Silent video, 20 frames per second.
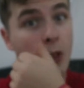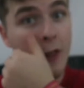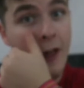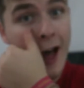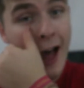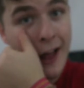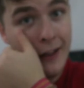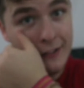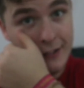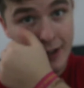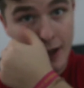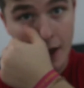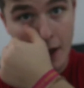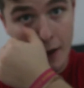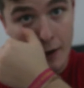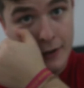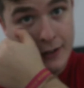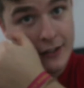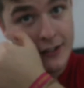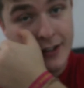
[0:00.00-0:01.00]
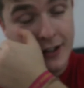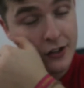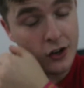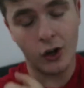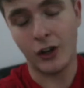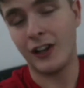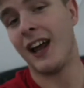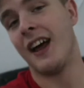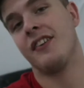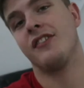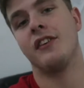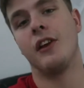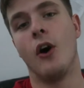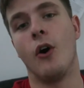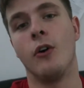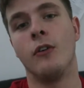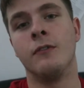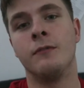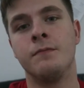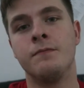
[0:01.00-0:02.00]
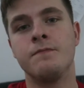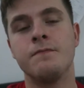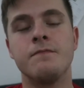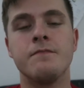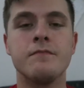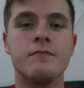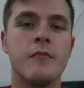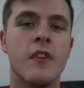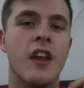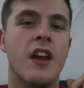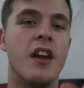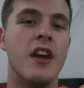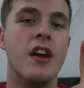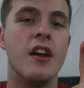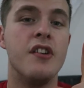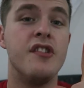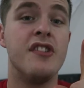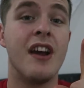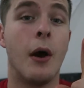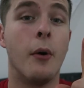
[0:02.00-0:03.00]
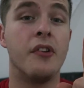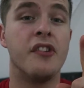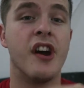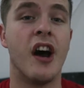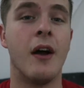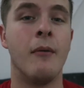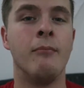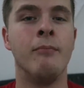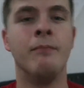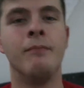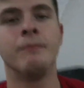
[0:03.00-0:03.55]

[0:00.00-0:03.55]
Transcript: that did not last long. Shower time.